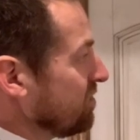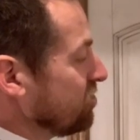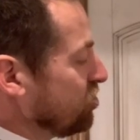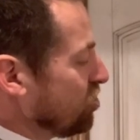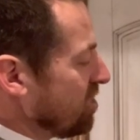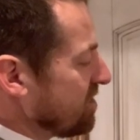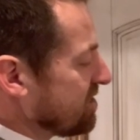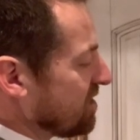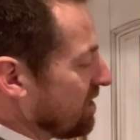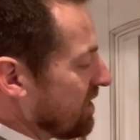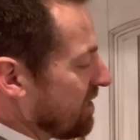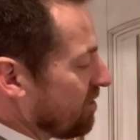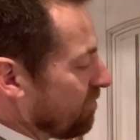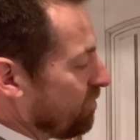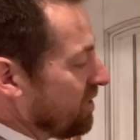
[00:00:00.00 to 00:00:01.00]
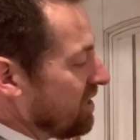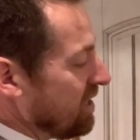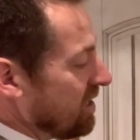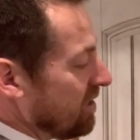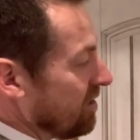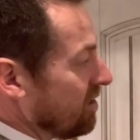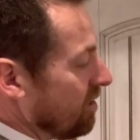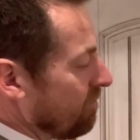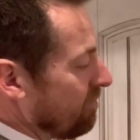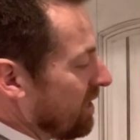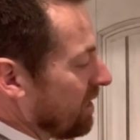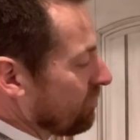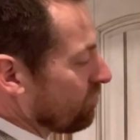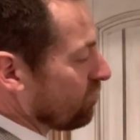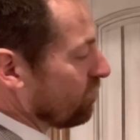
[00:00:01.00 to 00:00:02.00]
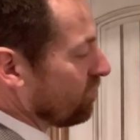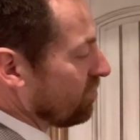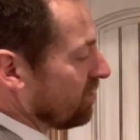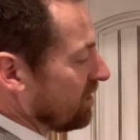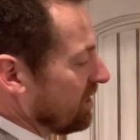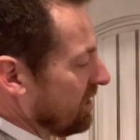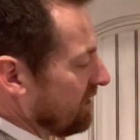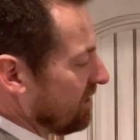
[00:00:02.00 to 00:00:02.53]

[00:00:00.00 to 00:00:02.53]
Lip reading: just the letter P by rule